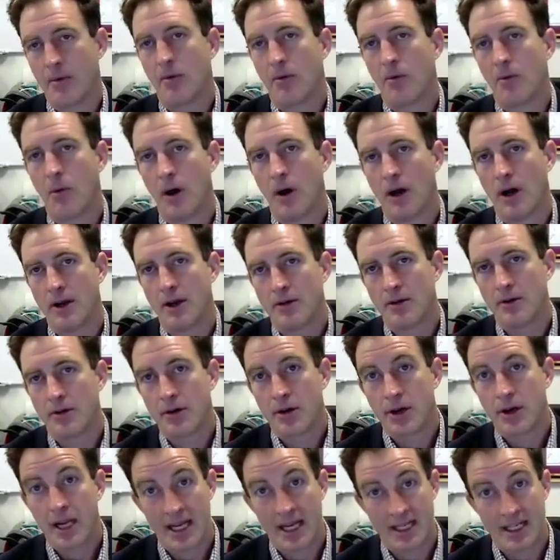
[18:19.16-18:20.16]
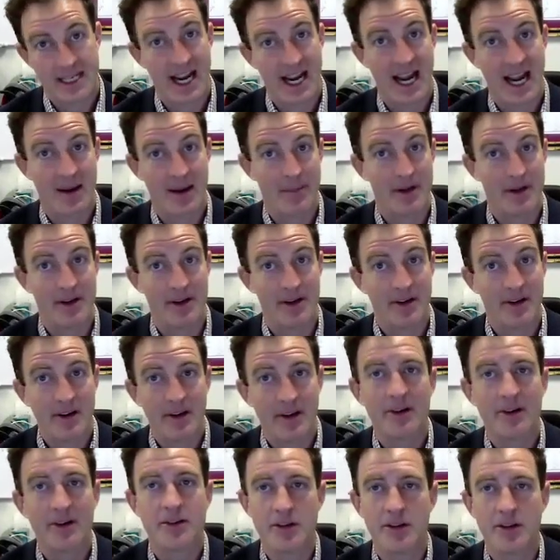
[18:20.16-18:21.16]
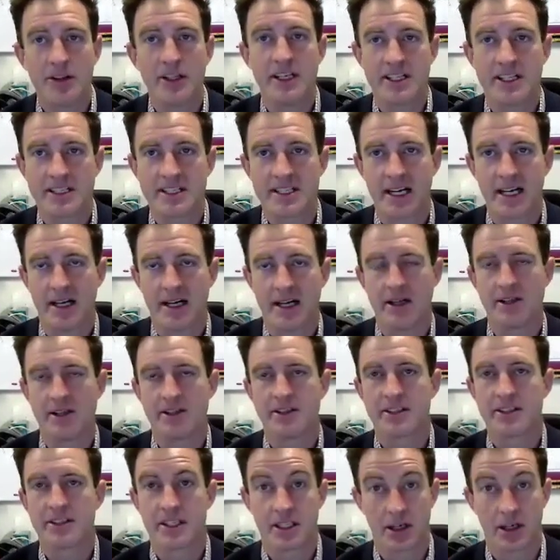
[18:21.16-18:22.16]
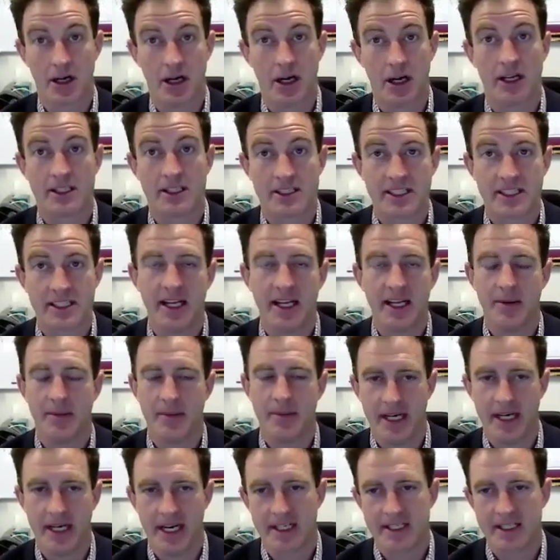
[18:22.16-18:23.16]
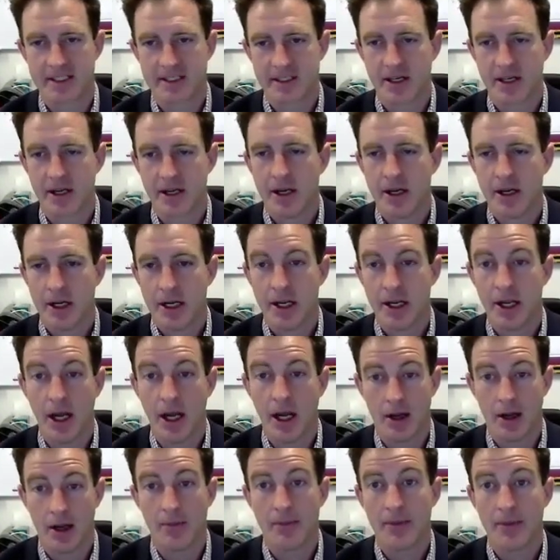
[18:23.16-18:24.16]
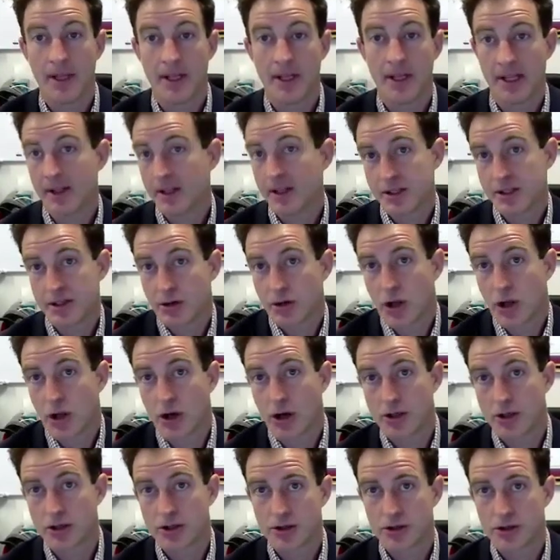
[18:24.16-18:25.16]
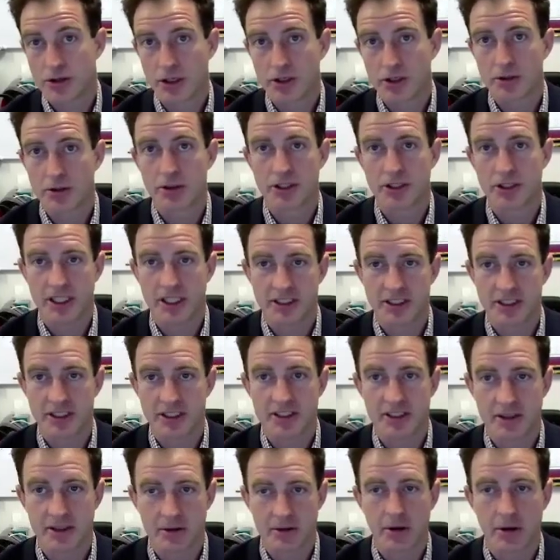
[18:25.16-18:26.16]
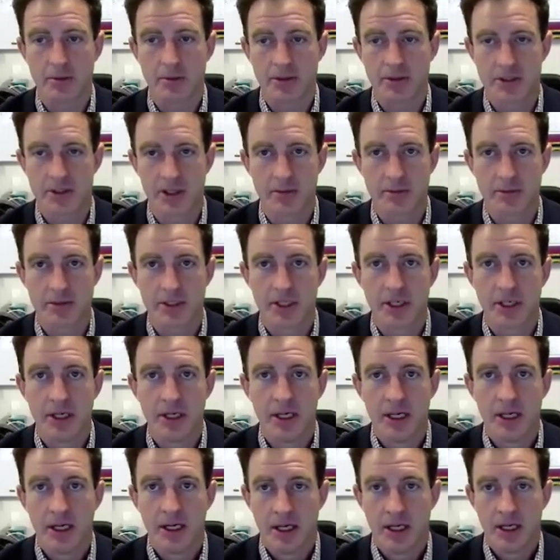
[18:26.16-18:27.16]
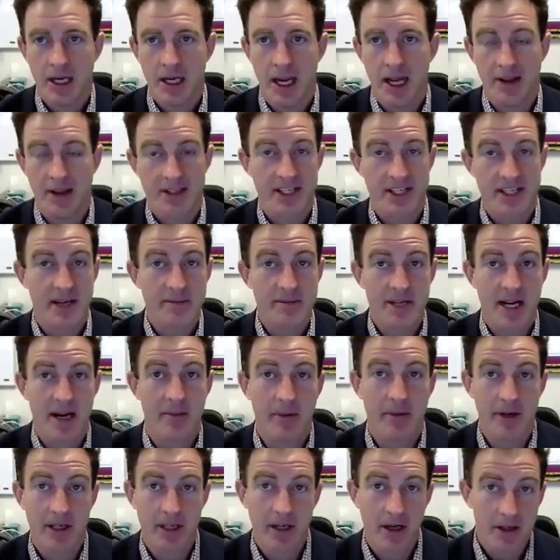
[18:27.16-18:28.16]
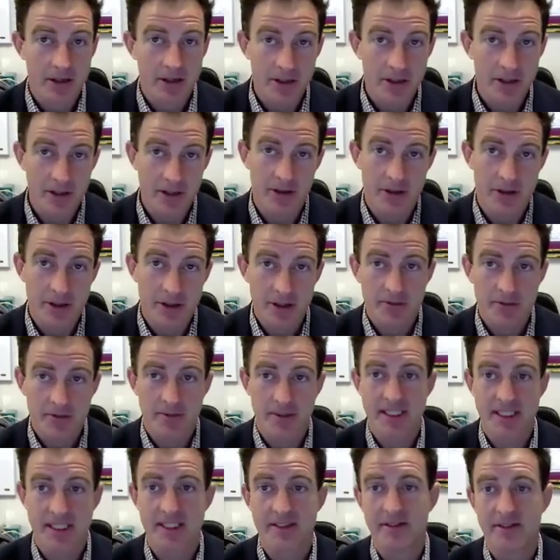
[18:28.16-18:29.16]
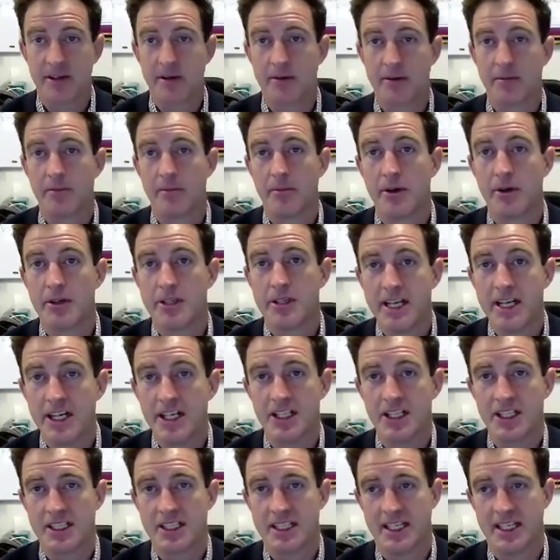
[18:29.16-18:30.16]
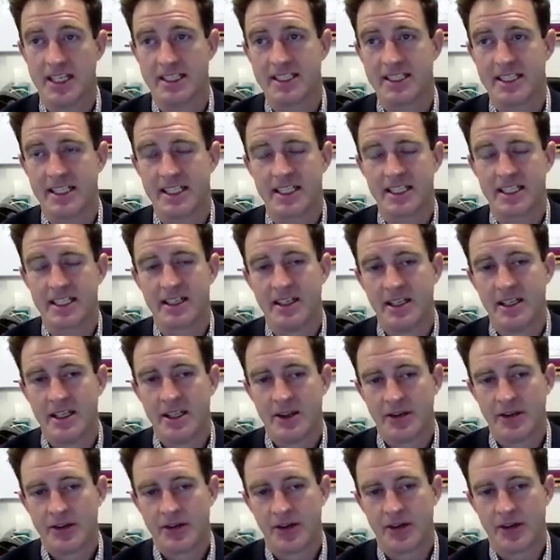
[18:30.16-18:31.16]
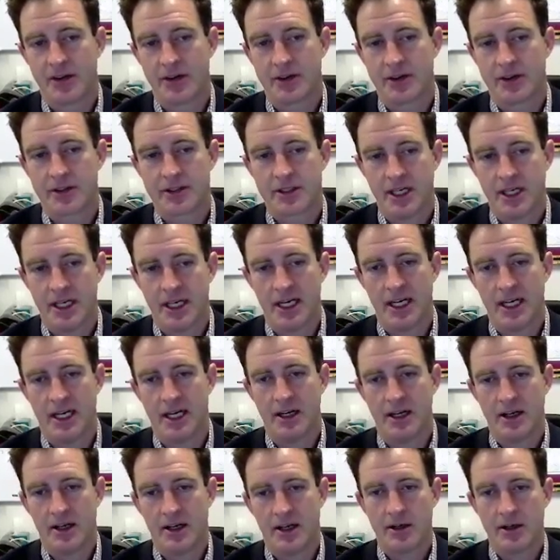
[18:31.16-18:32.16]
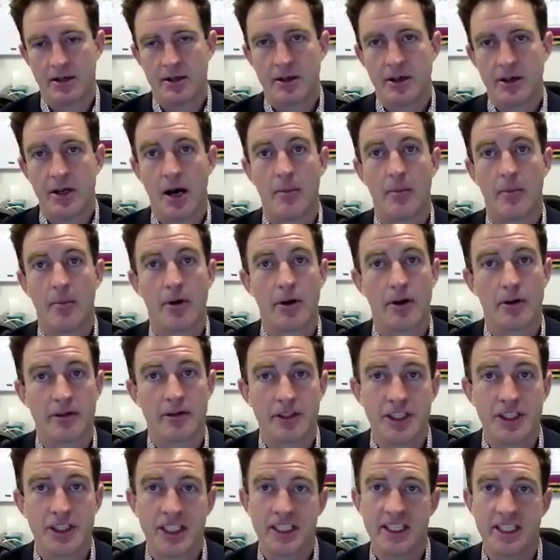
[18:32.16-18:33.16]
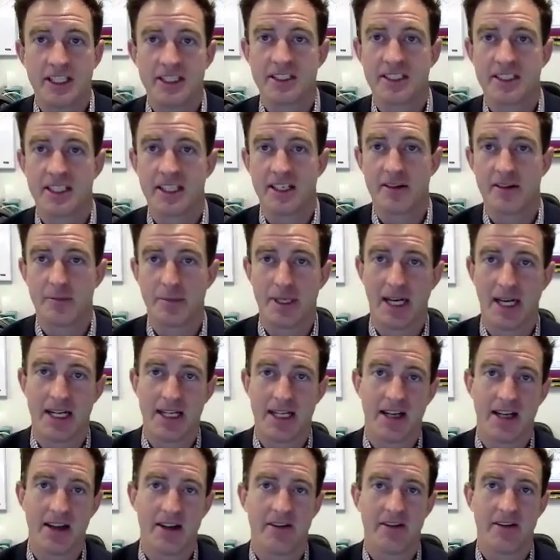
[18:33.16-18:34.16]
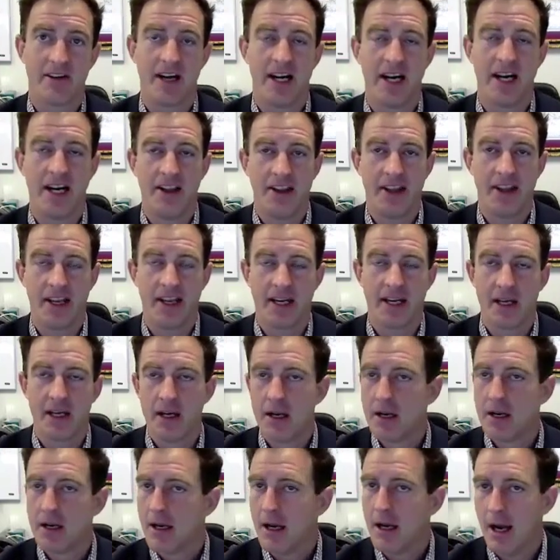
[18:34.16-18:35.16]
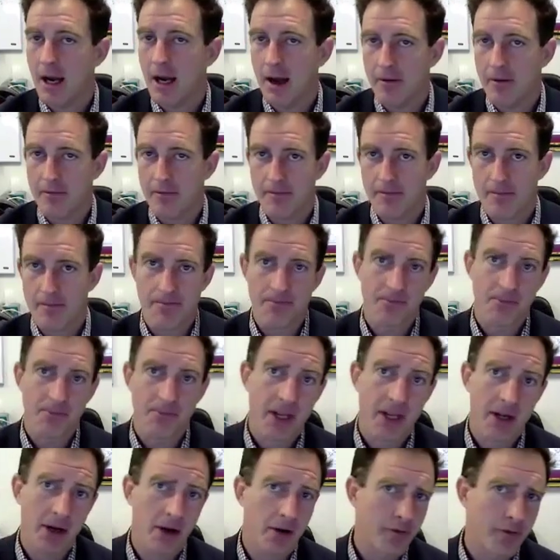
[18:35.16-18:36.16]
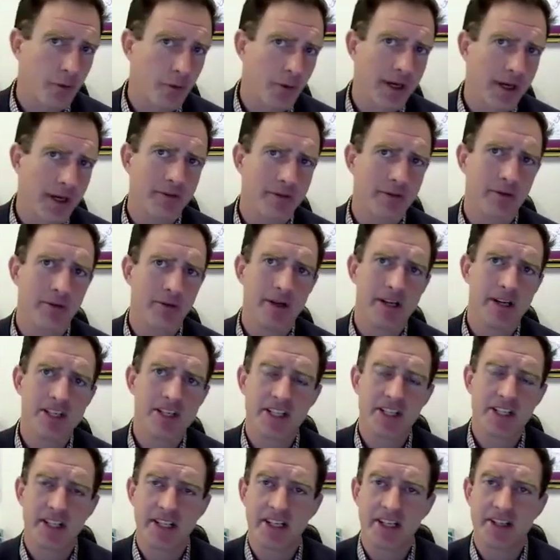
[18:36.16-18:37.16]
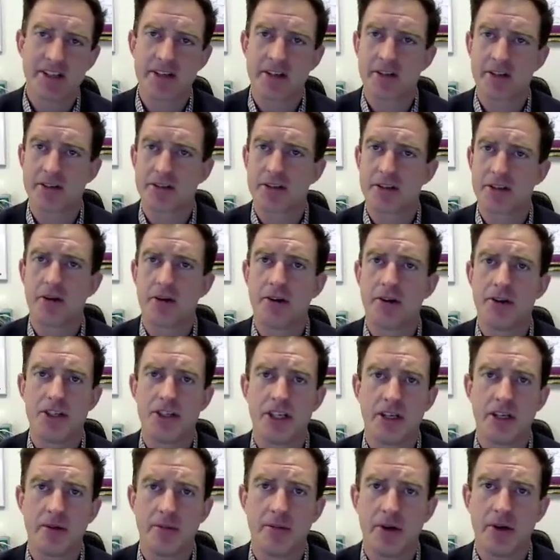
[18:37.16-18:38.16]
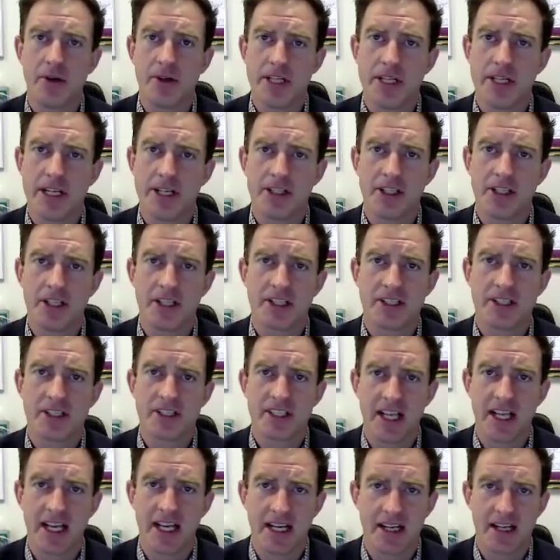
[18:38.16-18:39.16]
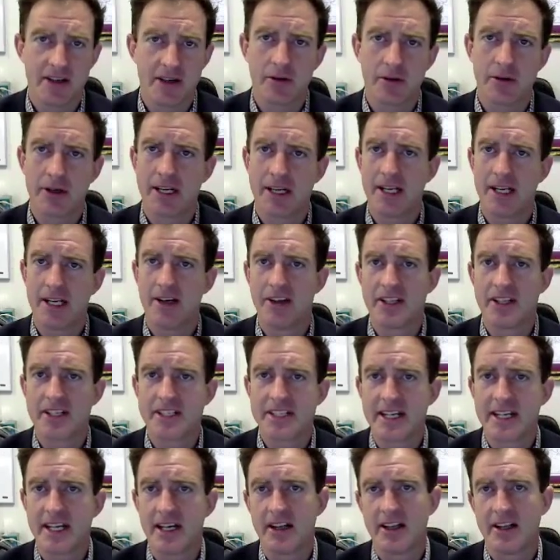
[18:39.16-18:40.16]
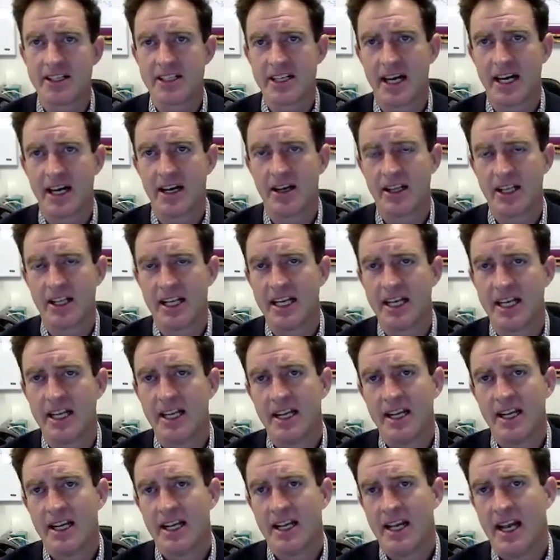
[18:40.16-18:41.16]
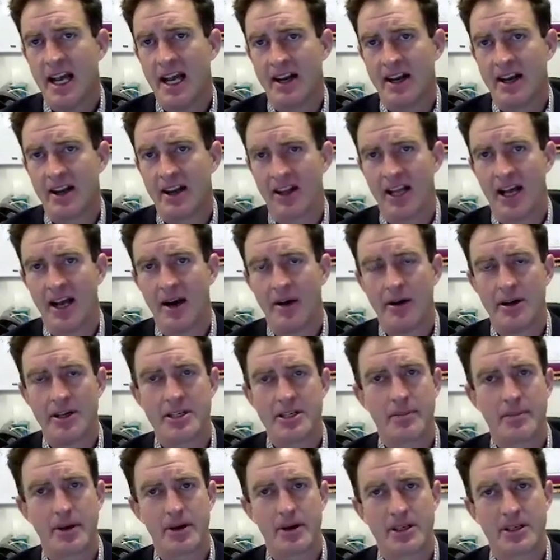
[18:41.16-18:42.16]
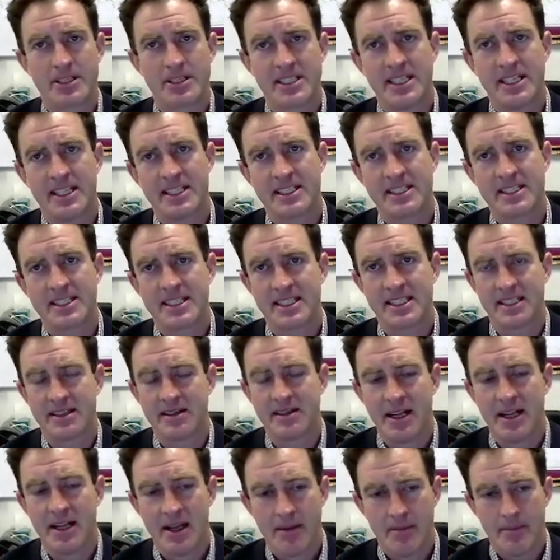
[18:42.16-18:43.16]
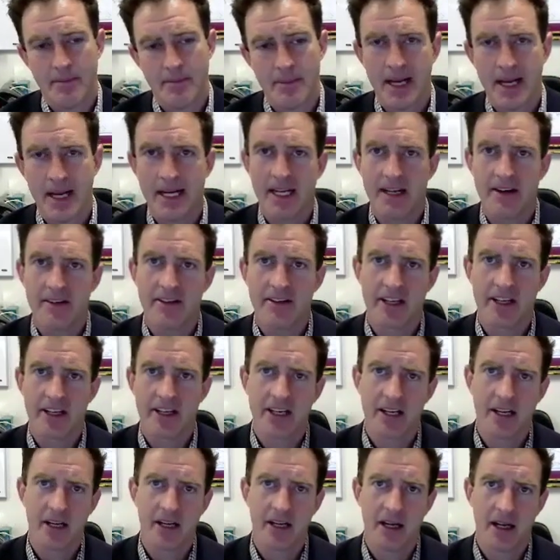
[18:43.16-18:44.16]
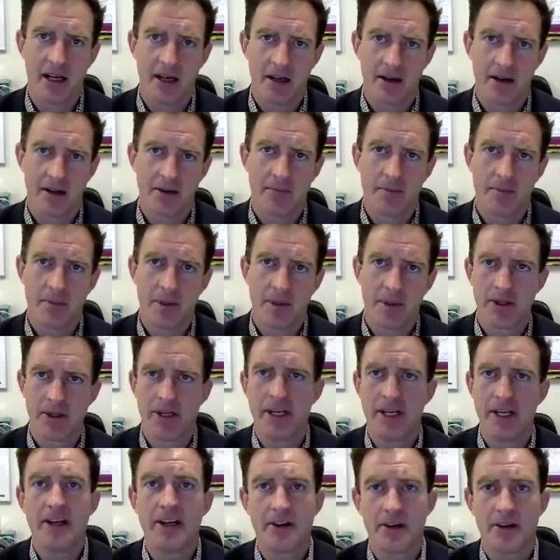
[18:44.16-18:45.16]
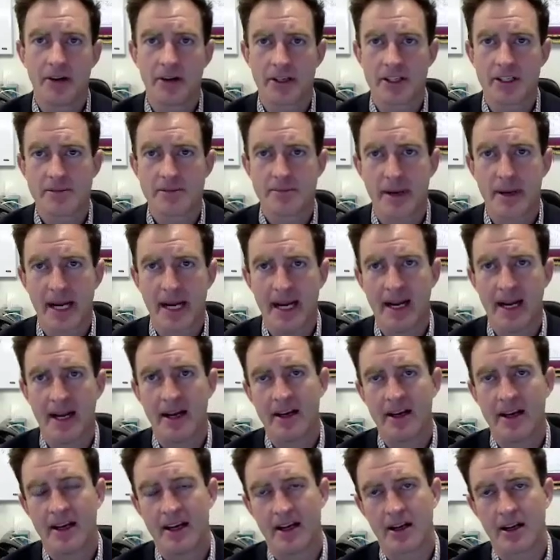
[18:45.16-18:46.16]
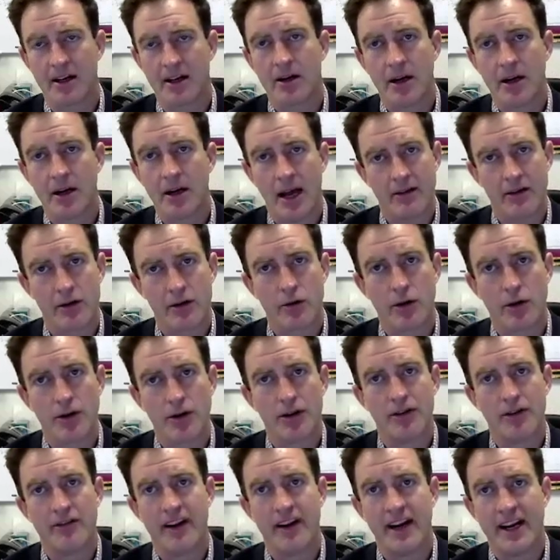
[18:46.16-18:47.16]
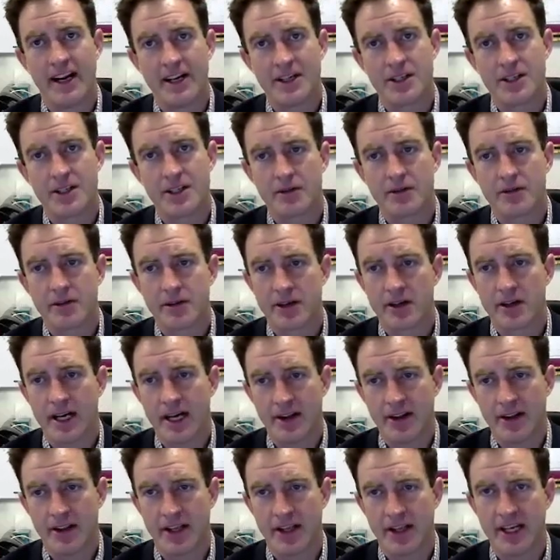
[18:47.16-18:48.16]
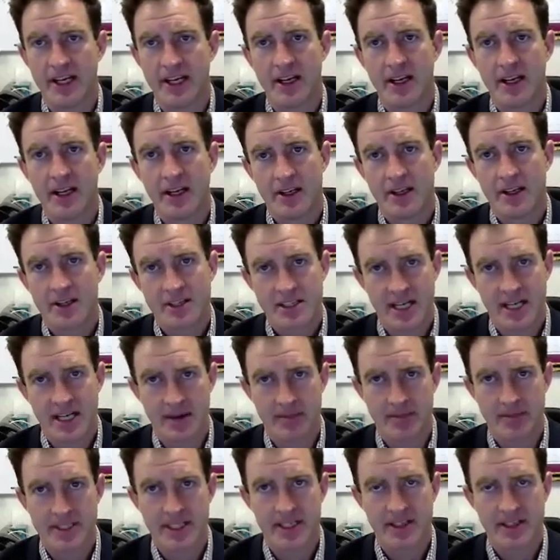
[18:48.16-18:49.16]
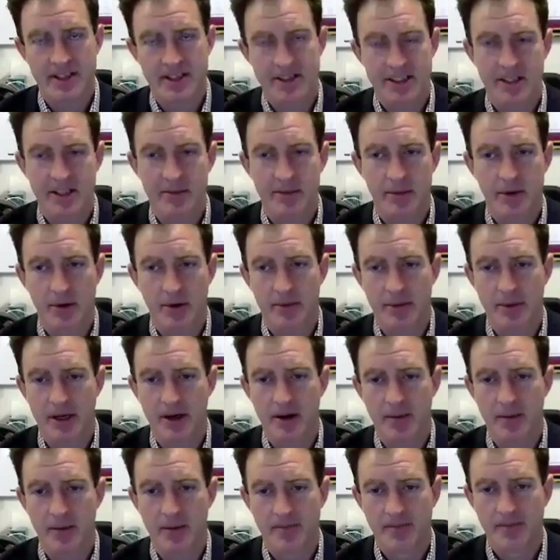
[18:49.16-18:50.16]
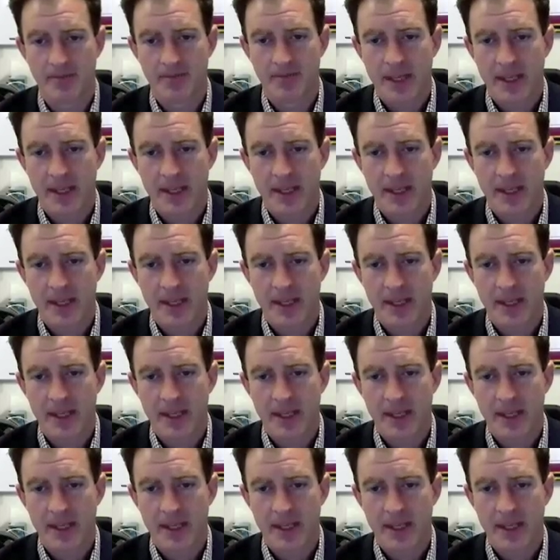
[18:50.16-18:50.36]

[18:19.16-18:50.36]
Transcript: what has happened to these cells to cause the MDS. And these are large structural changes in the chromosomes. At the same time, we can also do specific mutation testing. So there's a number of genes that have been identified that, for whatever reason, these are certain gene mutations that don't kill the cell entirely and allow it to persist and may give it ability to expand and have a growth advantage over healthy stem cells in the bone marrow.